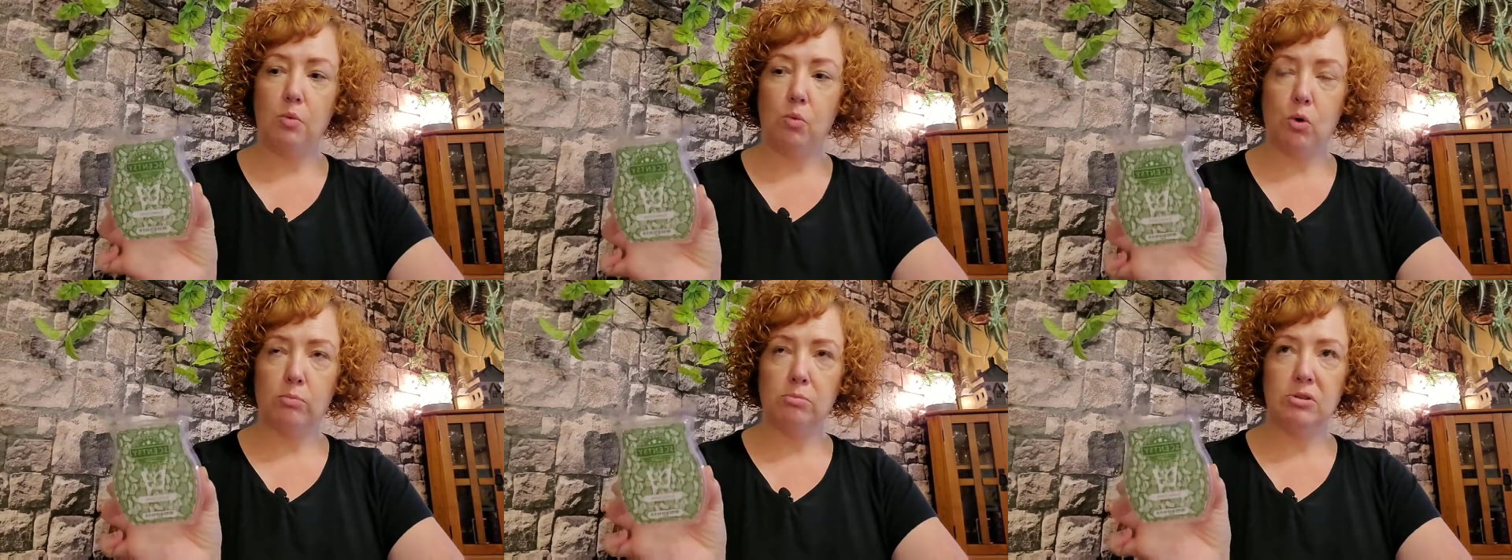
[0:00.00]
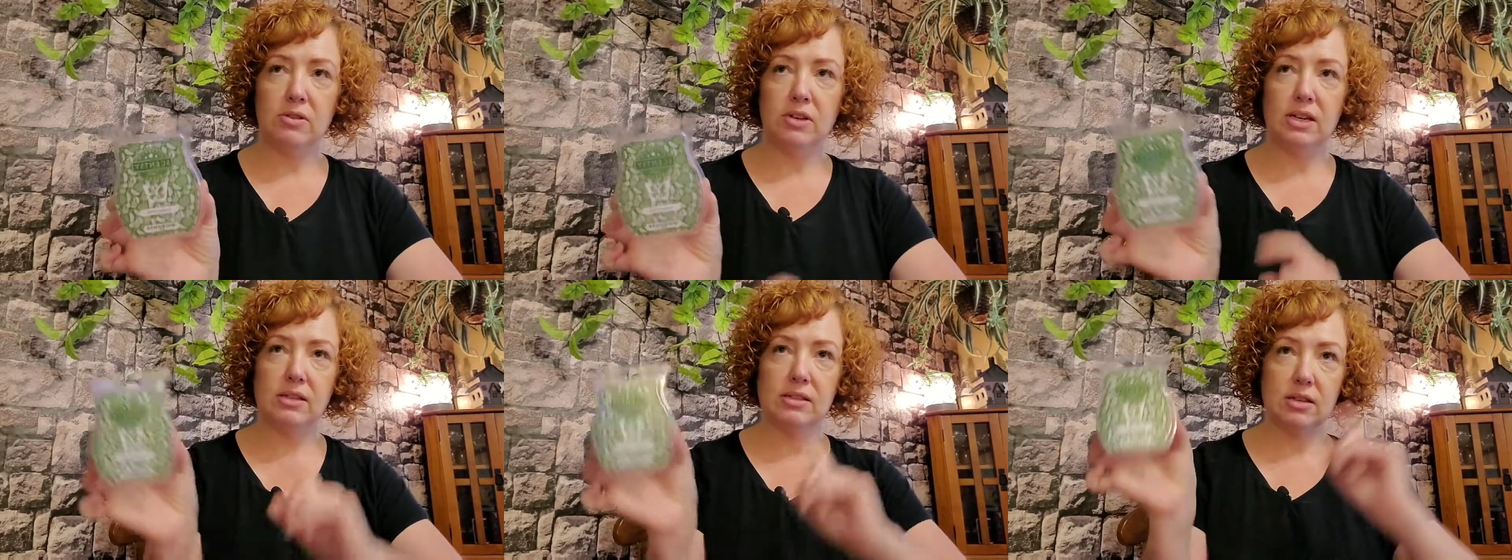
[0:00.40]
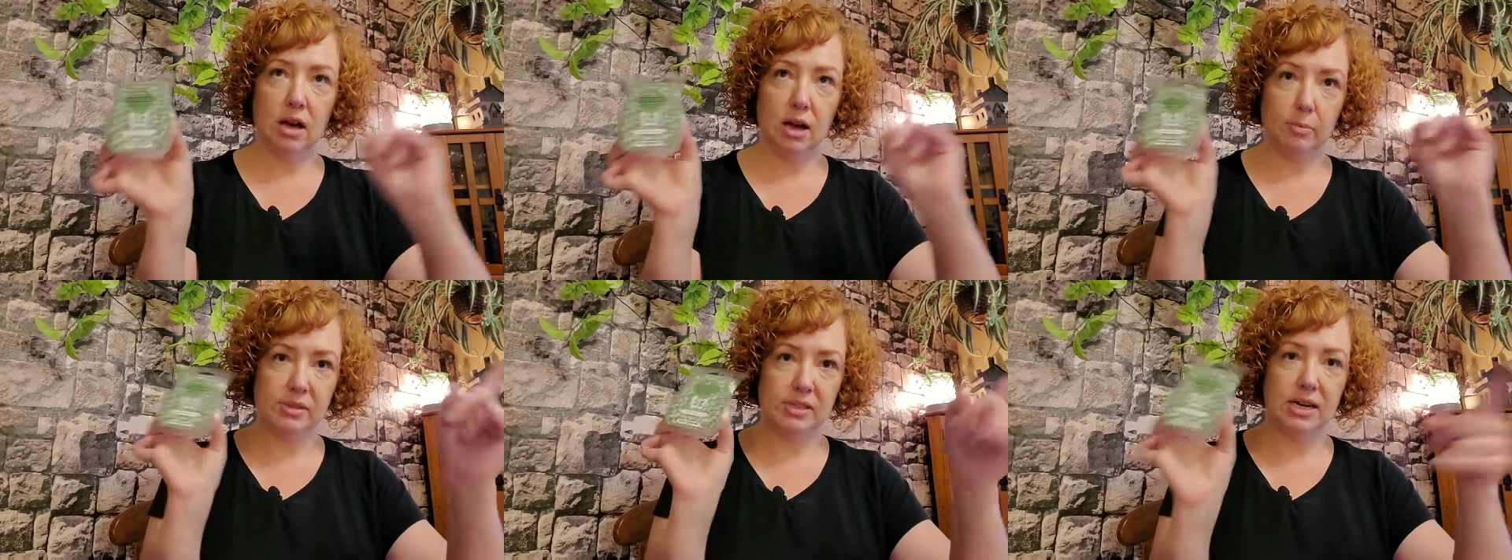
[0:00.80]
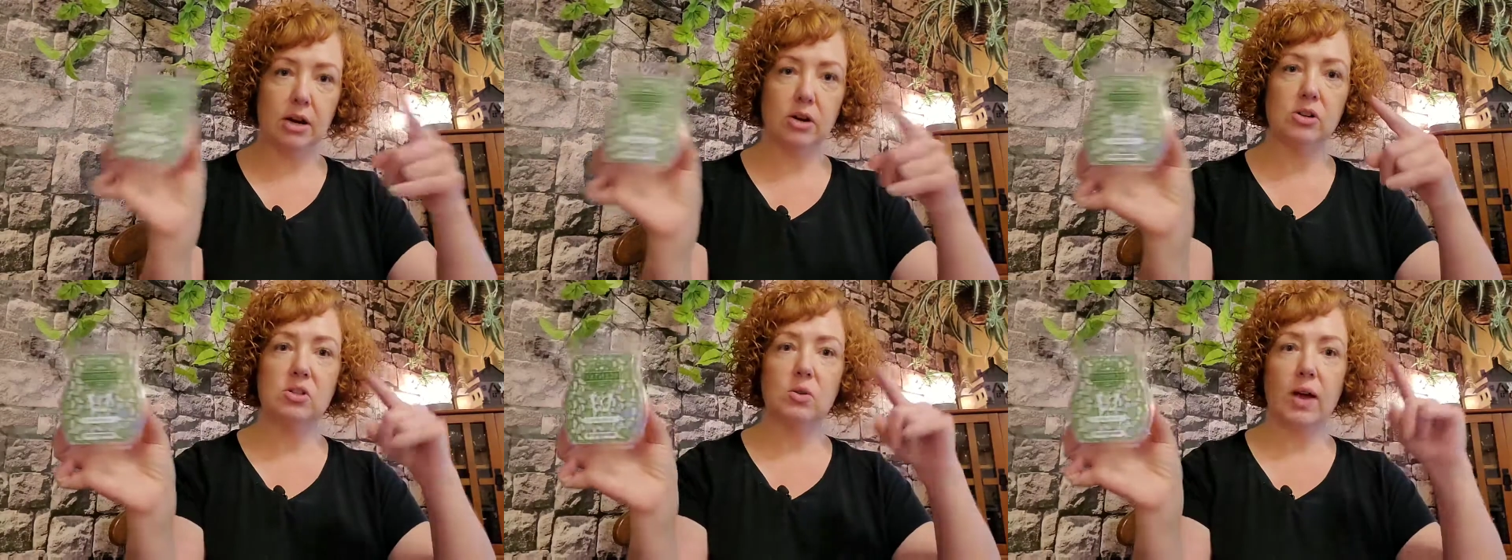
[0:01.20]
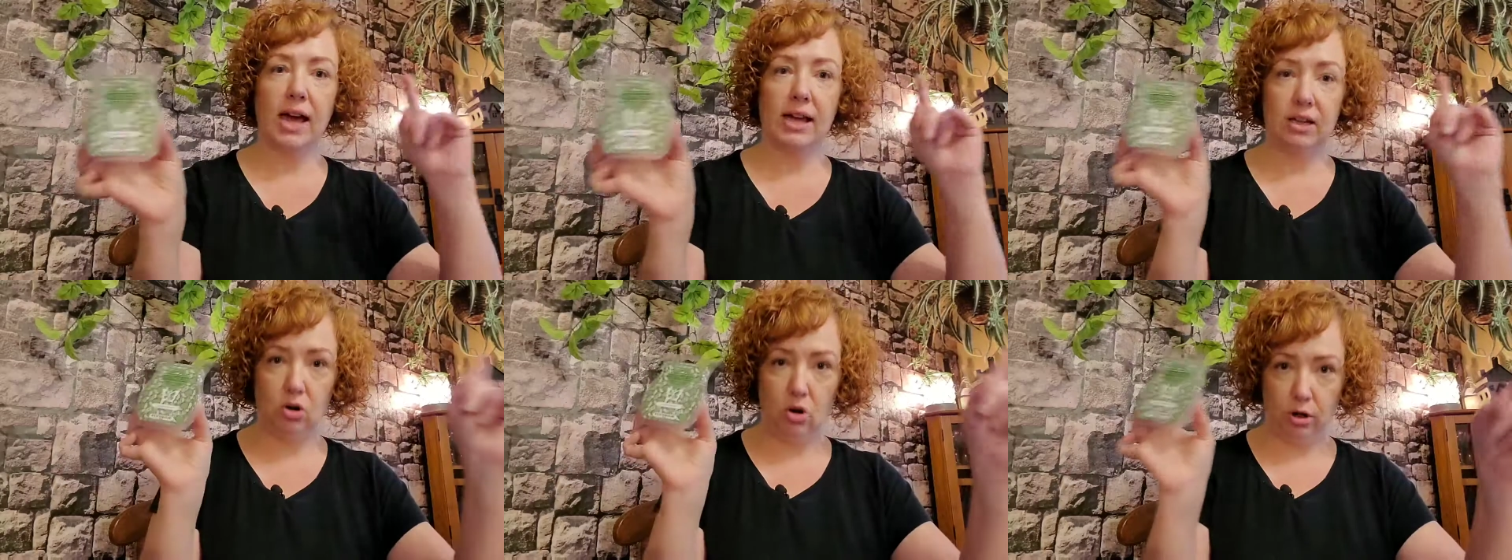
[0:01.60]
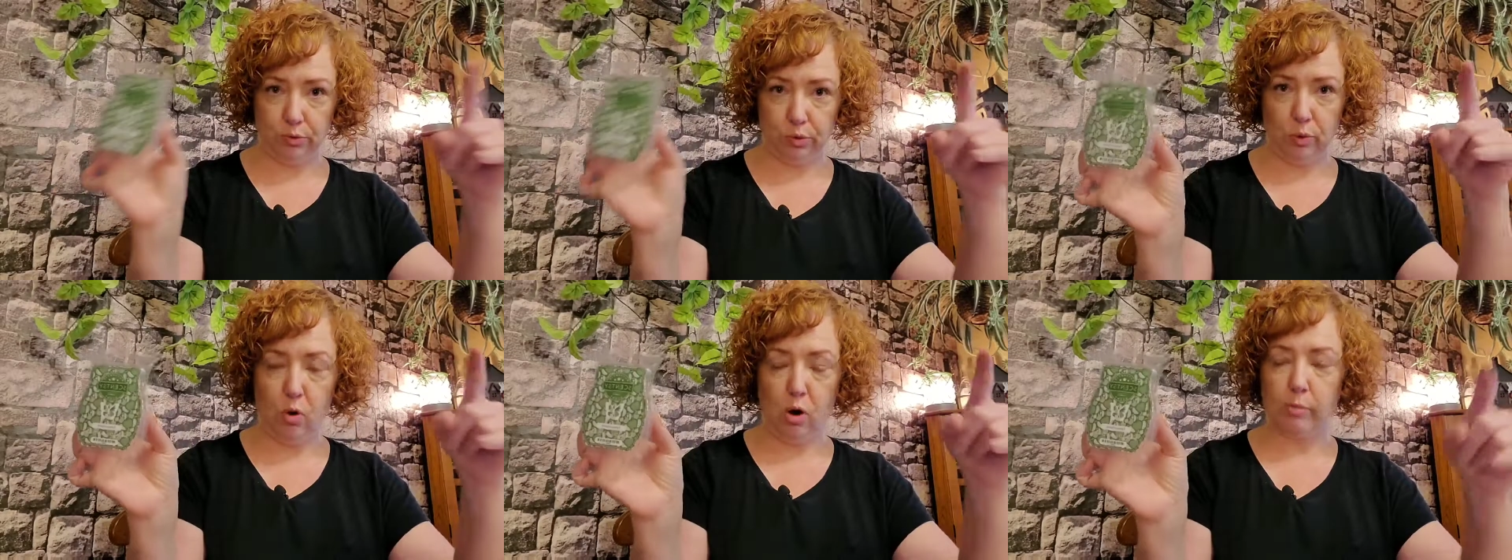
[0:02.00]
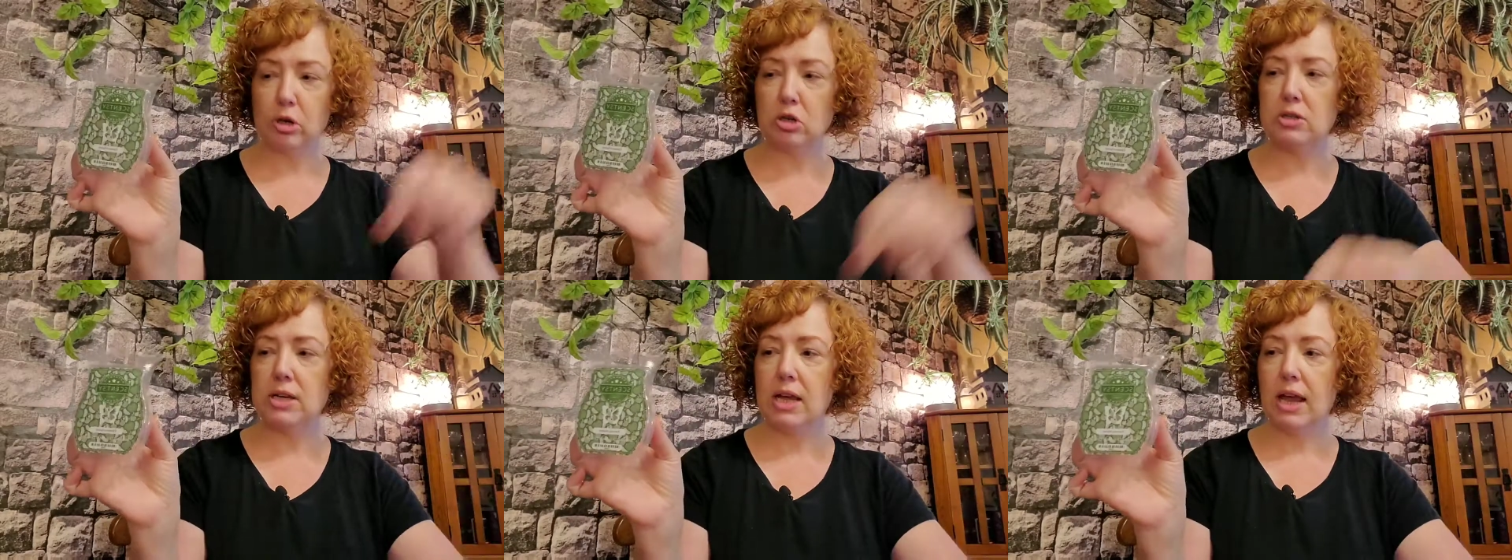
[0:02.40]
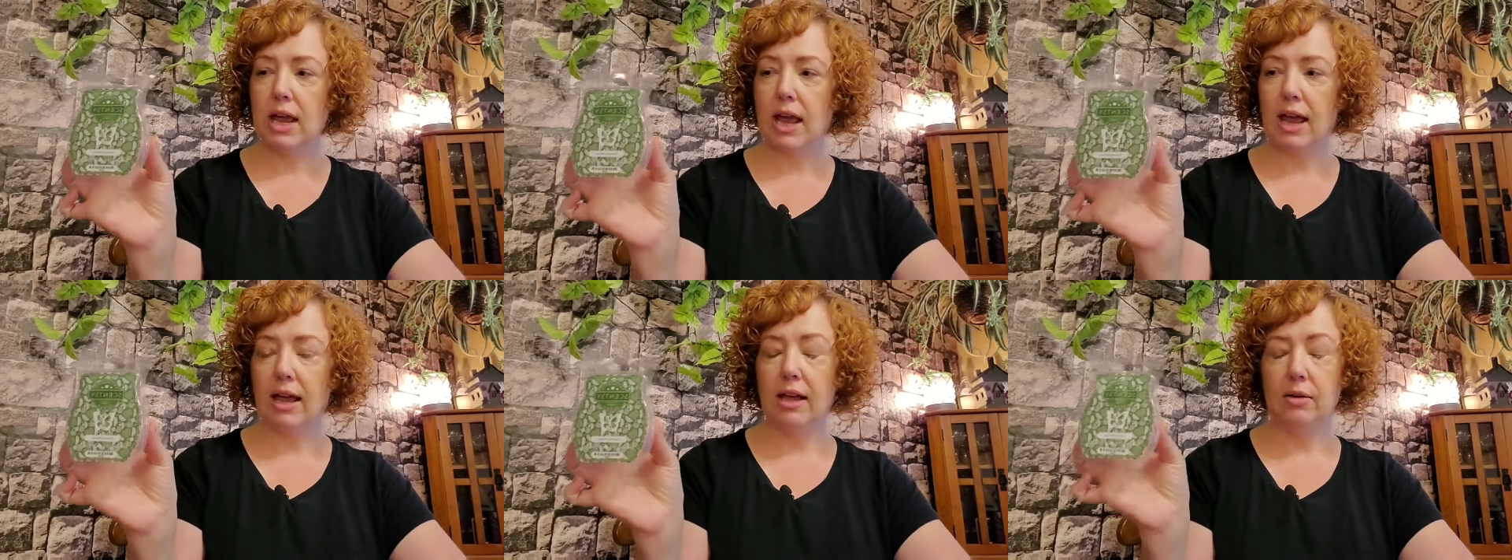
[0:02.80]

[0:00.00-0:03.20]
I warmed this upstairs, so I had it in all 3 warmers,